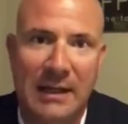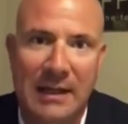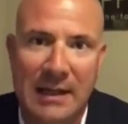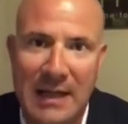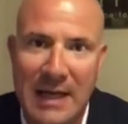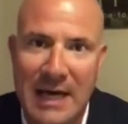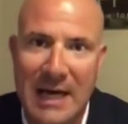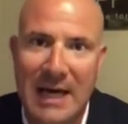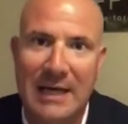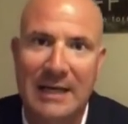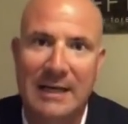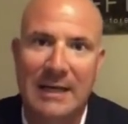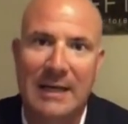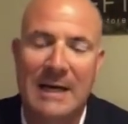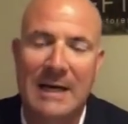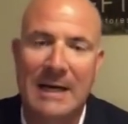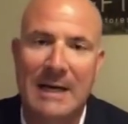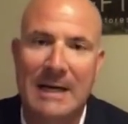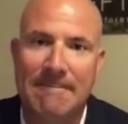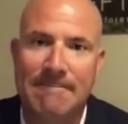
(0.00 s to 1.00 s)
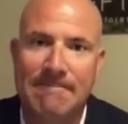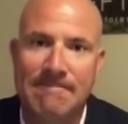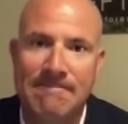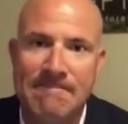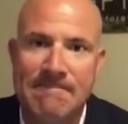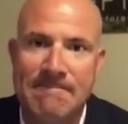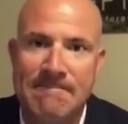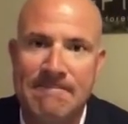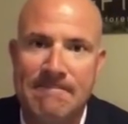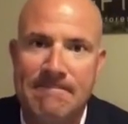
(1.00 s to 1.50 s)
that
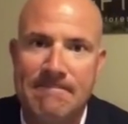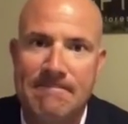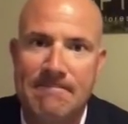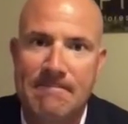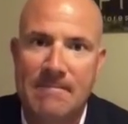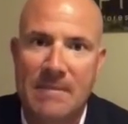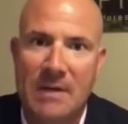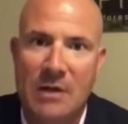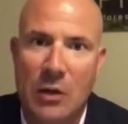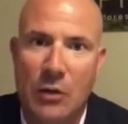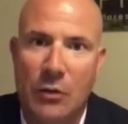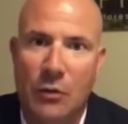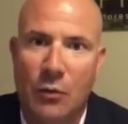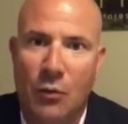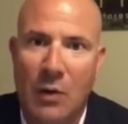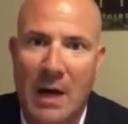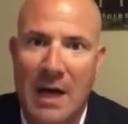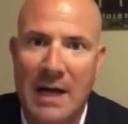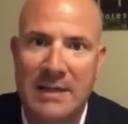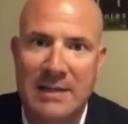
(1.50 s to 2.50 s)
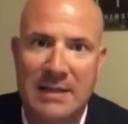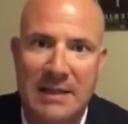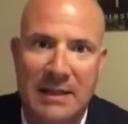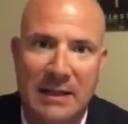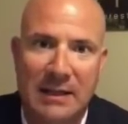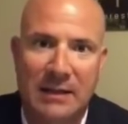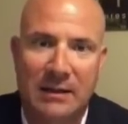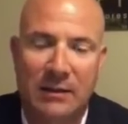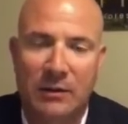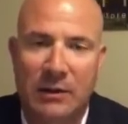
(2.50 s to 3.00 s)
the
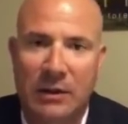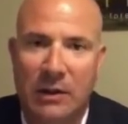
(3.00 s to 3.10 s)
rising,